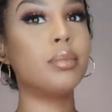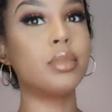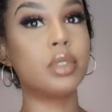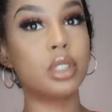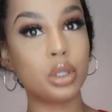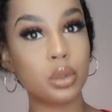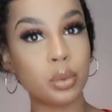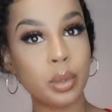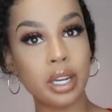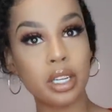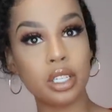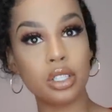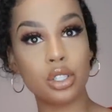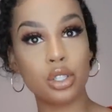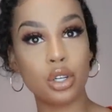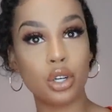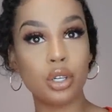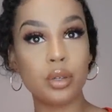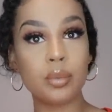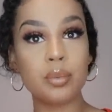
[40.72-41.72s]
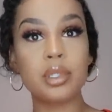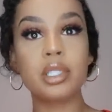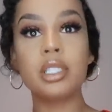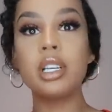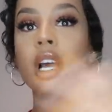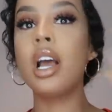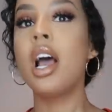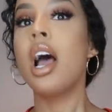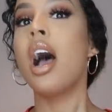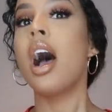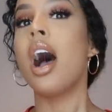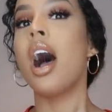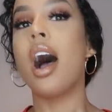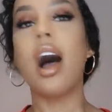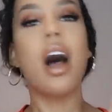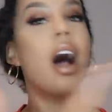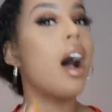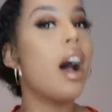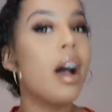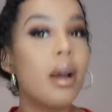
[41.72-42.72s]
sweatshops,
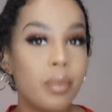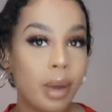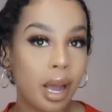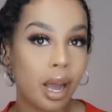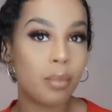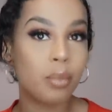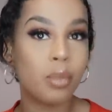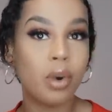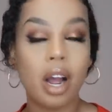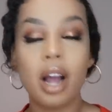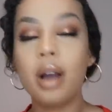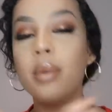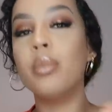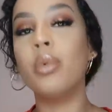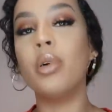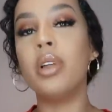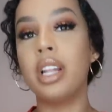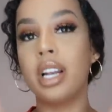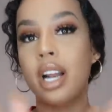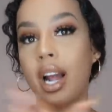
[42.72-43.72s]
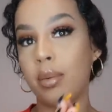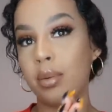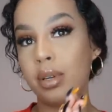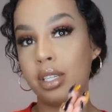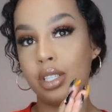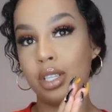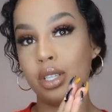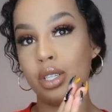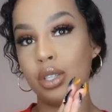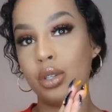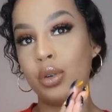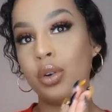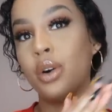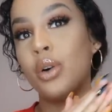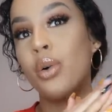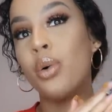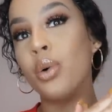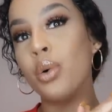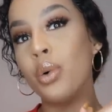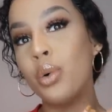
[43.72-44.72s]
I'm more than happy to do a
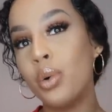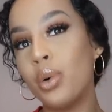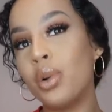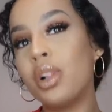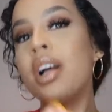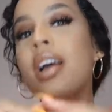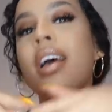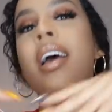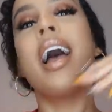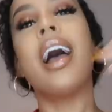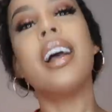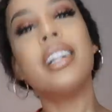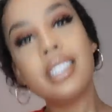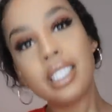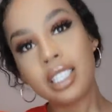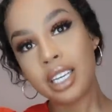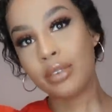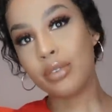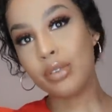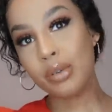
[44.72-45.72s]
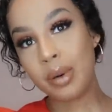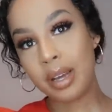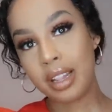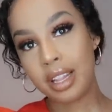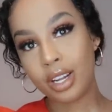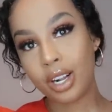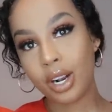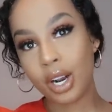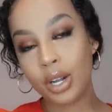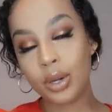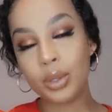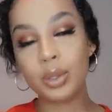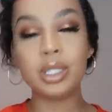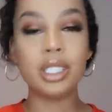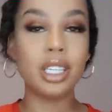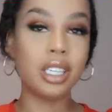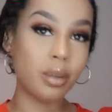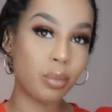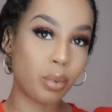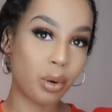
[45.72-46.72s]
haul and to give away the clothes
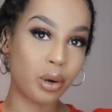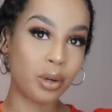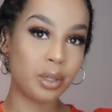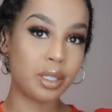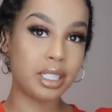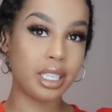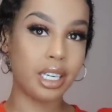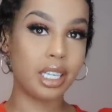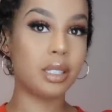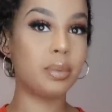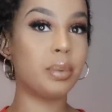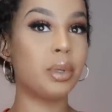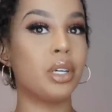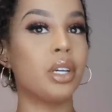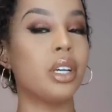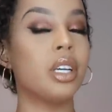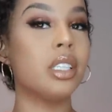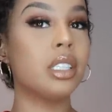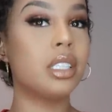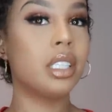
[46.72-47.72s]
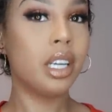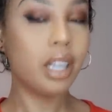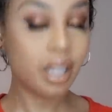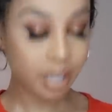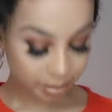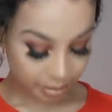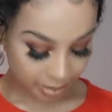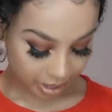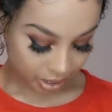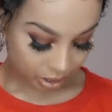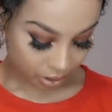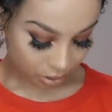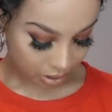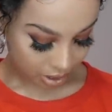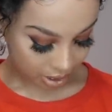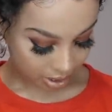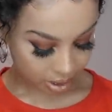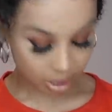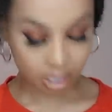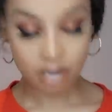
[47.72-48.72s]
in the process because, I mean, who
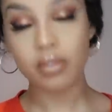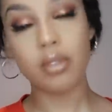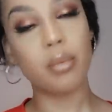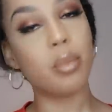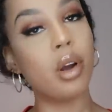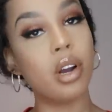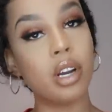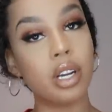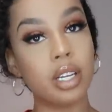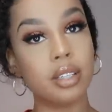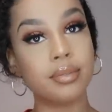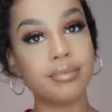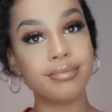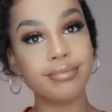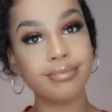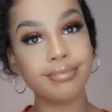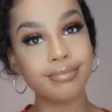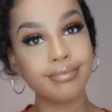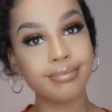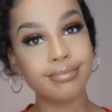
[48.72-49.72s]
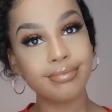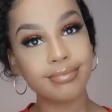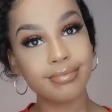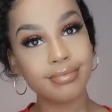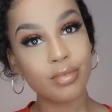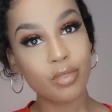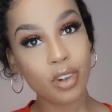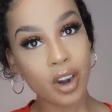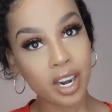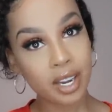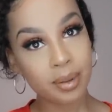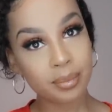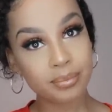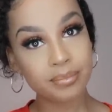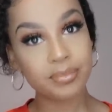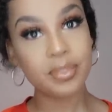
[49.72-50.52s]
doesn't love a bargain, right?